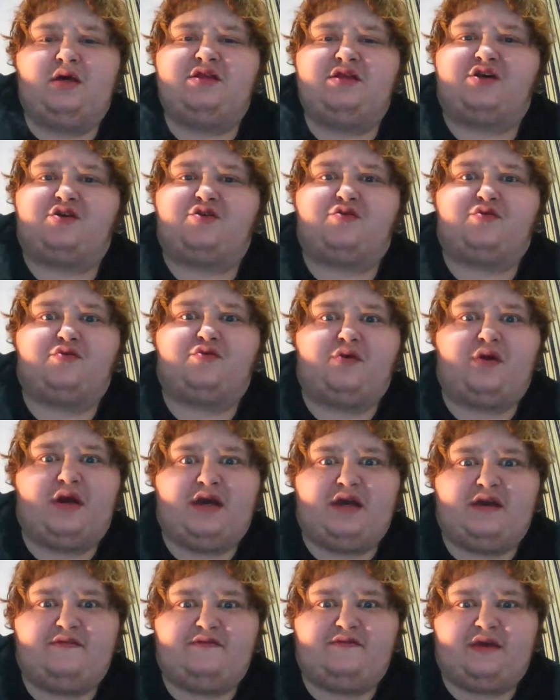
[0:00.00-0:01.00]
The
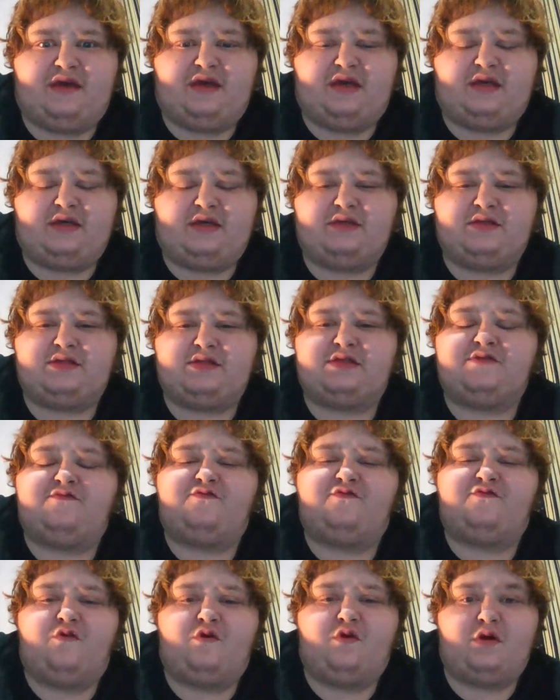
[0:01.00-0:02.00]
cravings
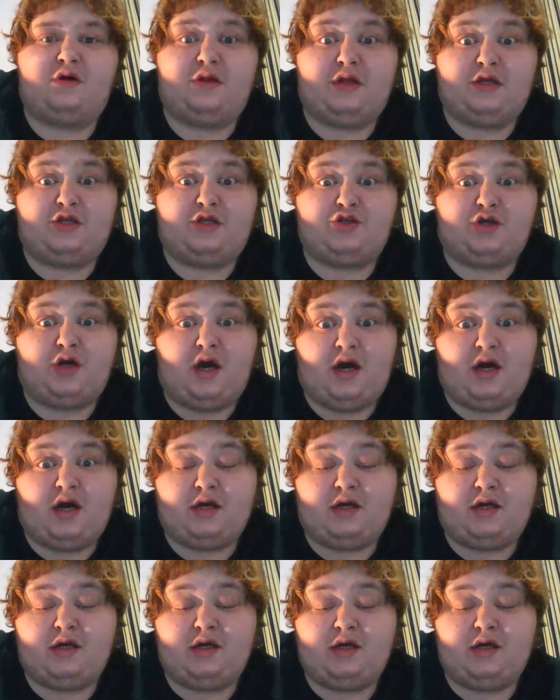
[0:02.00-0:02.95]
for the drug.